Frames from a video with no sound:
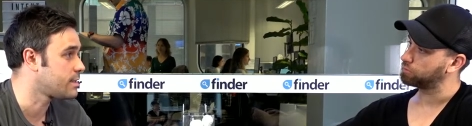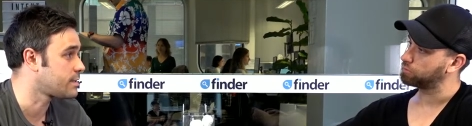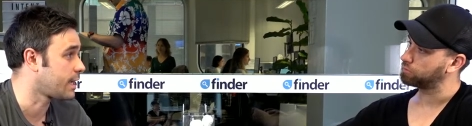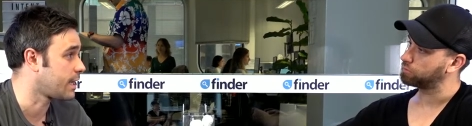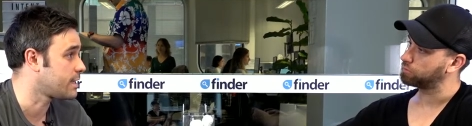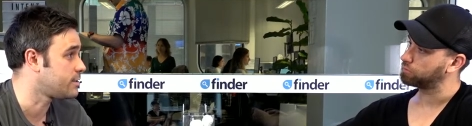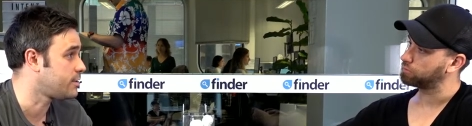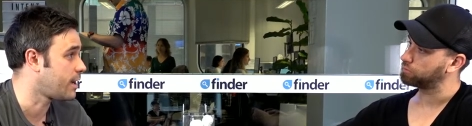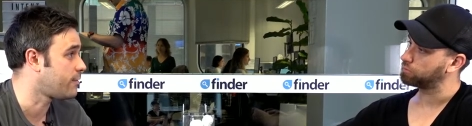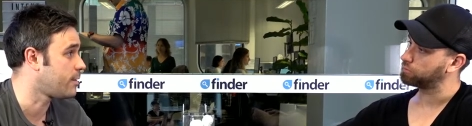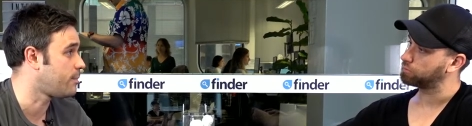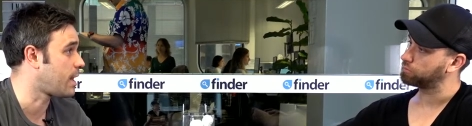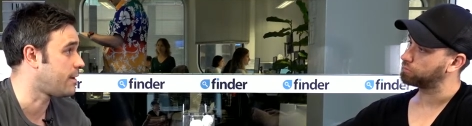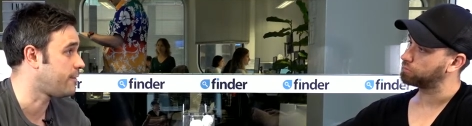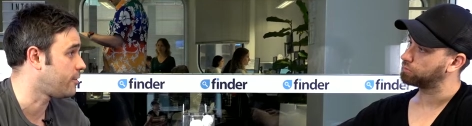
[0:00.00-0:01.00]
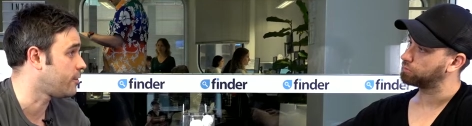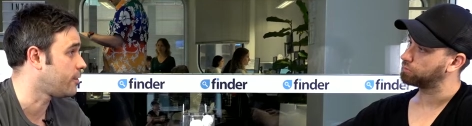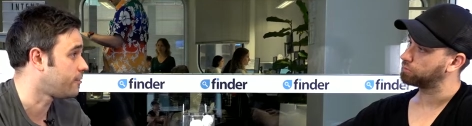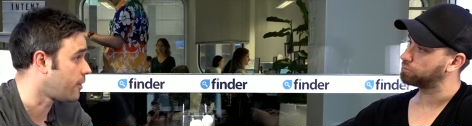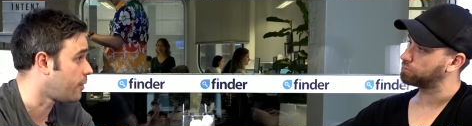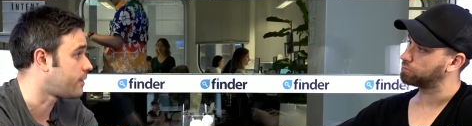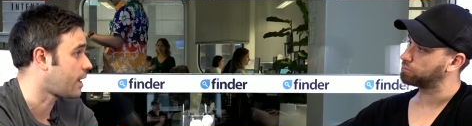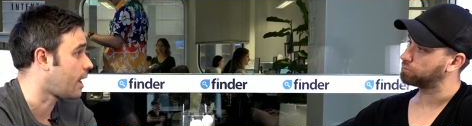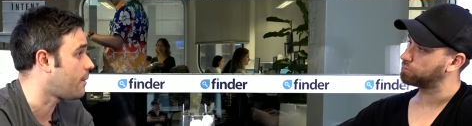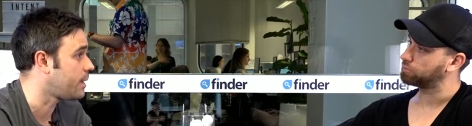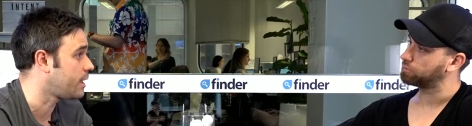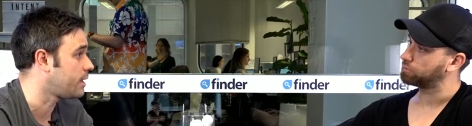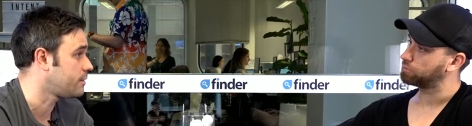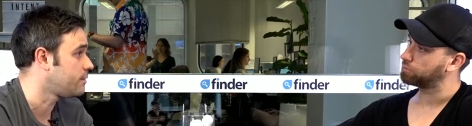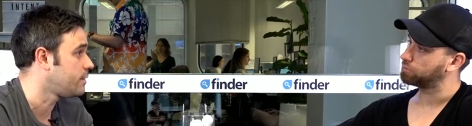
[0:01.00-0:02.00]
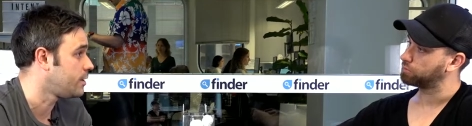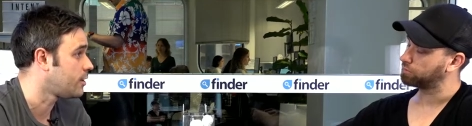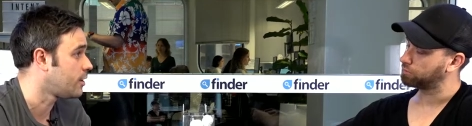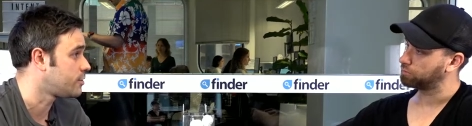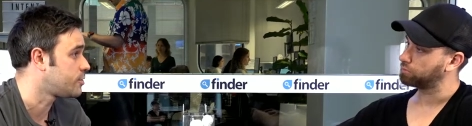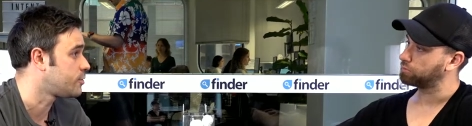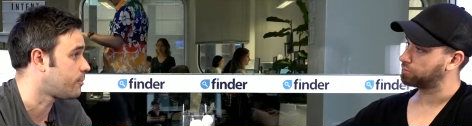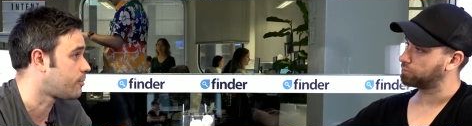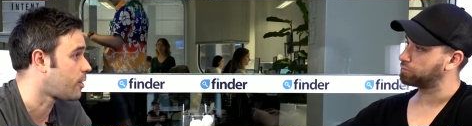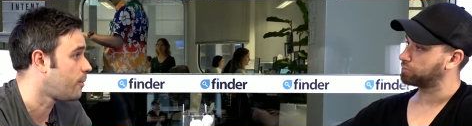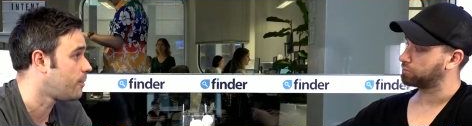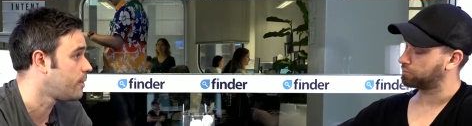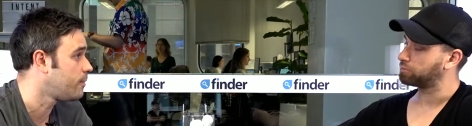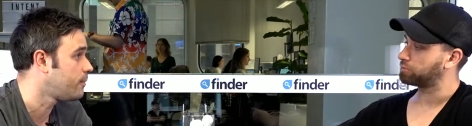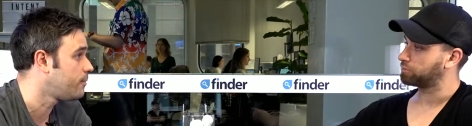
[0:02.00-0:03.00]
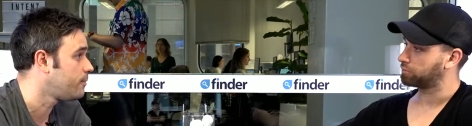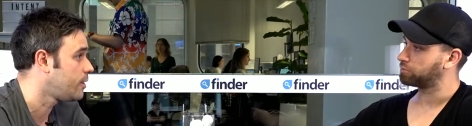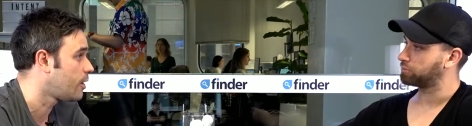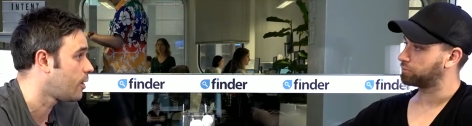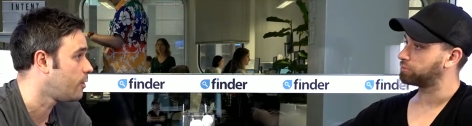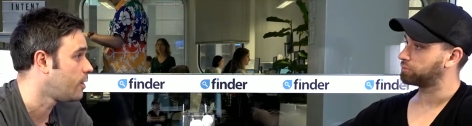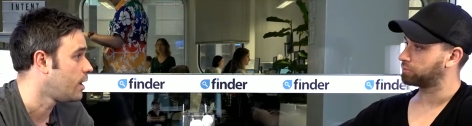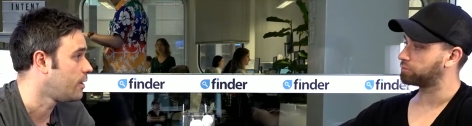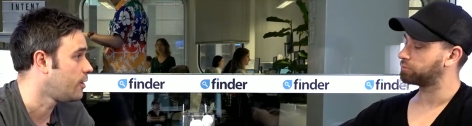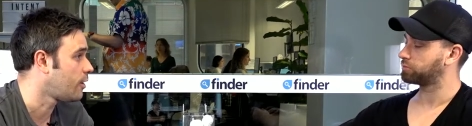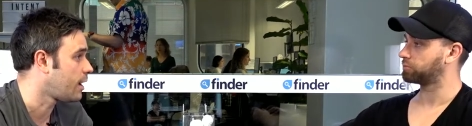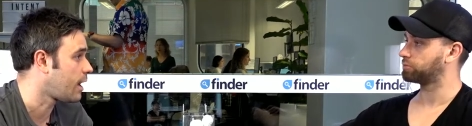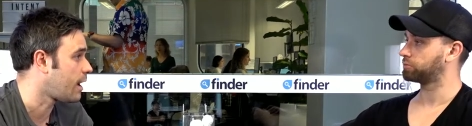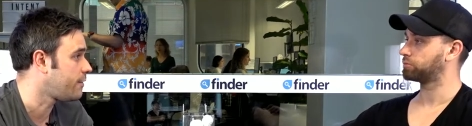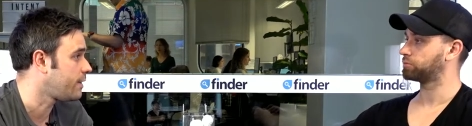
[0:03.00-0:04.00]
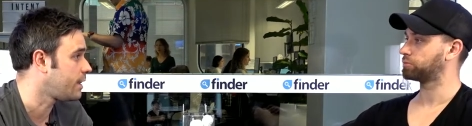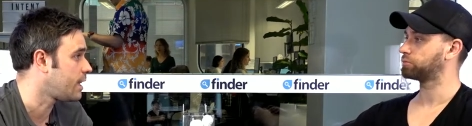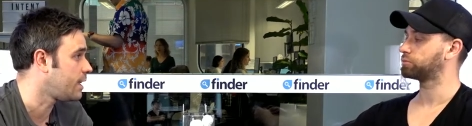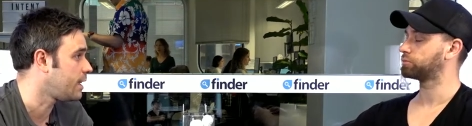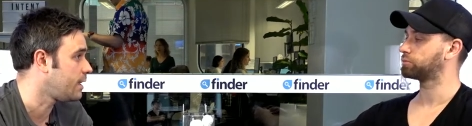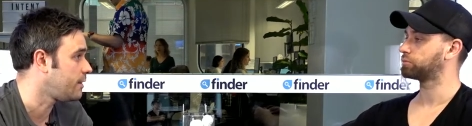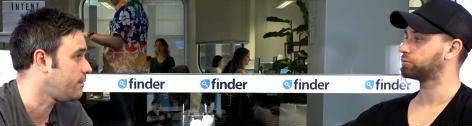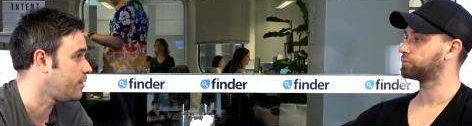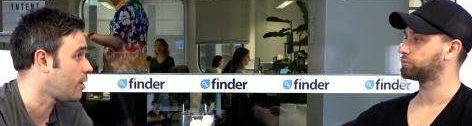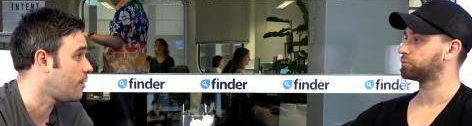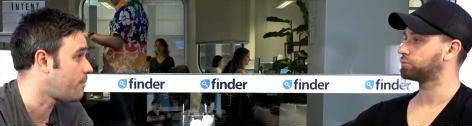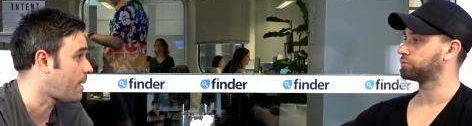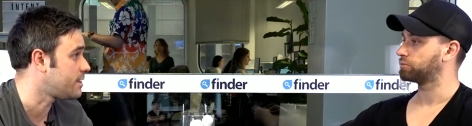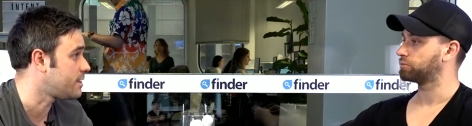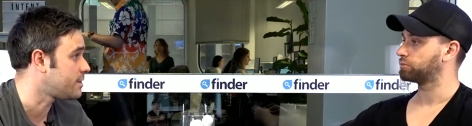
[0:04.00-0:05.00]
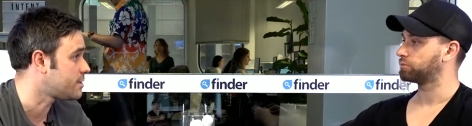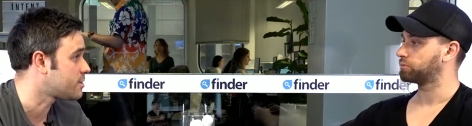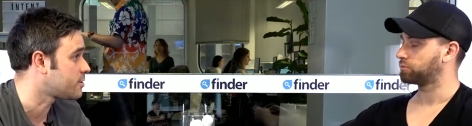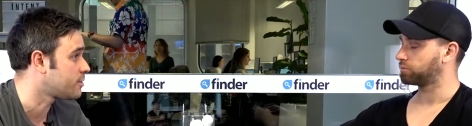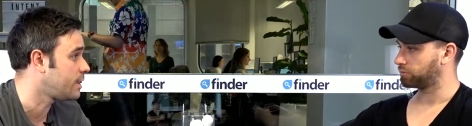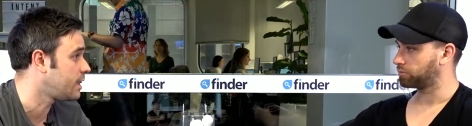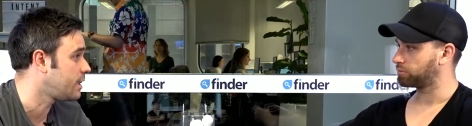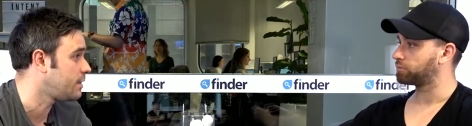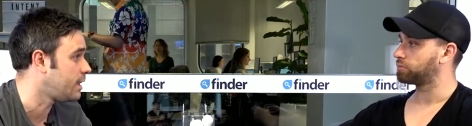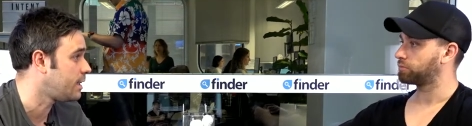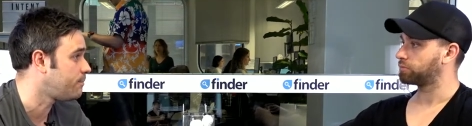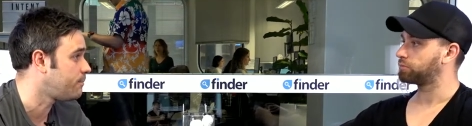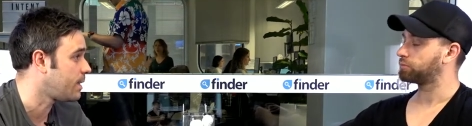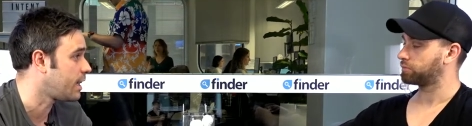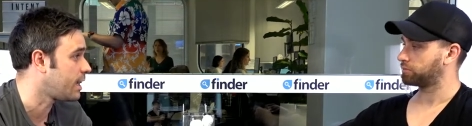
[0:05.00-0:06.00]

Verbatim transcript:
Speaker 1: I guess you have the benefit of, of coming, you know, to a problem, you know, not having any, you know, back history in, in being